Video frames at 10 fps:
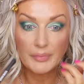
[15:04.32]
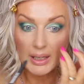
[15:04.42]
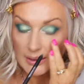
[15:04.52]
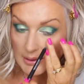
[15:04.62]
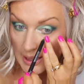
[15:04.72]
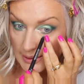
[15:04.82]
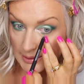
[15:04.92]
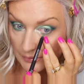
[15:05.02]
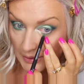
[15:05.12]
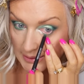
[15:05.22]
that
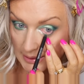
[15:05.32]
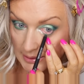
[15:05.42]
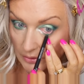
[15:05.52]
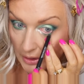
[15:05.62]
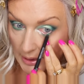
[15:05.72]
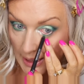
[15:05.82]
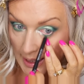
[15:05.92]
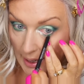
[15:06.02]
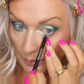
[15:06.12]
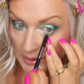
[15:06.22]
intensifies this green.
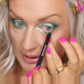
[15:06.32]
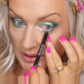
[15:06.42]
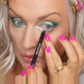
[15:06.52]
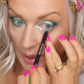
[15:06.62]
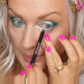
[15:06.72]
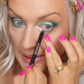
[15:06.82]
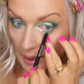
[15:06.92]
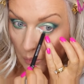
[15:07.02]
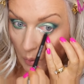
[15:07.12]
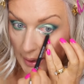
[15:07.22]
I will scrub
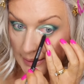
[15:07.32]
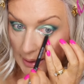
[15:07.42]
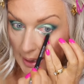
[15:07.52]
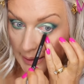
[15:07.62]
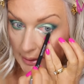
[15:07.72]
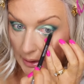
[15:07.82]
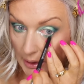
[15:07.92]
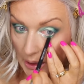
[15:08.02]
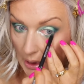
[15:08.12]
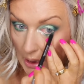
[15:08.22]
that one like
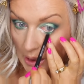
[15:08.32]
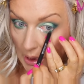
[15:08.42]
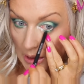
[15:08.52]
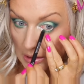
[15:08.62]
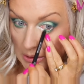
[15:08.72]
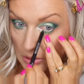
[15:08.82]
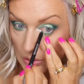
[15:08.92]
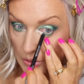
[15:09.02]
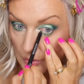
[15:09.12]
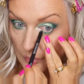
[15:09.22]

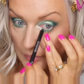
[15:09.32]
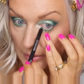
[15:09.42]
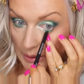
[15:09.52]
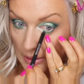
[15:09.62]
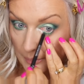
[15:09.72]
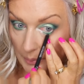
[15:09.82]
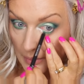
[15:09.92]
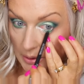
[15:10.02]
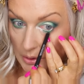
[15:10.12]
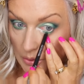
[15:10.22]
sort of in the
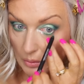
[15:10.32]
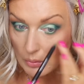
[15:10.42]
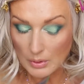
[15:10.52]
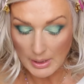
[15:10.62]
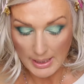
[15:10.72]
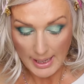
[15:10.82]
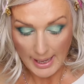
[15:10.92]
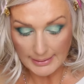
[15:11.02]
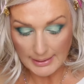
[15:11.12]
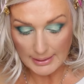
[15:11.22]
middle,
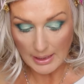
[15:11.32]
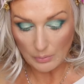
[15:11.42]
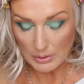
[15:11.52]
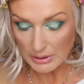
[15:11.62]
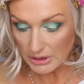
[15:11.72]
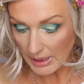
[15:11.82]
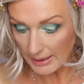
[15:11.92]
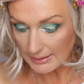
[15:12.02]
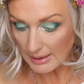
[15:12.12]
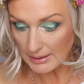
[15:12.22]
and then I will
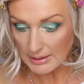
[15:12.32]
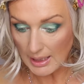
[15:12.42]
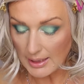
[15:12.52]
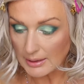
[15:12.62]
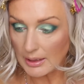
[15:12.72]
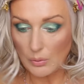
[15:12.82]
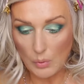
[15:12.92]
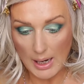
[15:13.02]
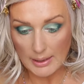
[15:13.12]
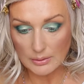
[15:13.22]
take the darker
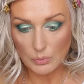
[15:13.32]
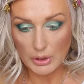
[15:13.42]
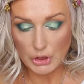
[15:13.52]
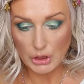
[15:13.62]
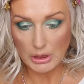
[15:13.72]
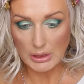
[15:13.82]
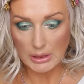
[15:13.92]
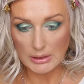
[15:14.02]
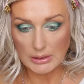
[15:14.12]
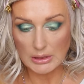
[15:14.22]
one, which
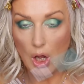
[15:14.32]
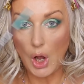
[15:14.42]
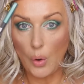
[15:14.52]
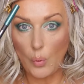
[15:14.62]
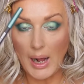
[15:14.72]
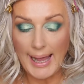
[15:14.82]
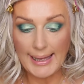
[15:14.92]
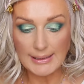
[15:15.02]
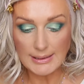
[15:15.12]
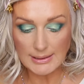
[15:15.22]
is
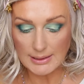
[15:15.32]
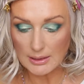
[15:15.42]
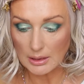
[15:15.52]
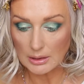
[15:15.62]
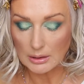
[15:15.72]
08.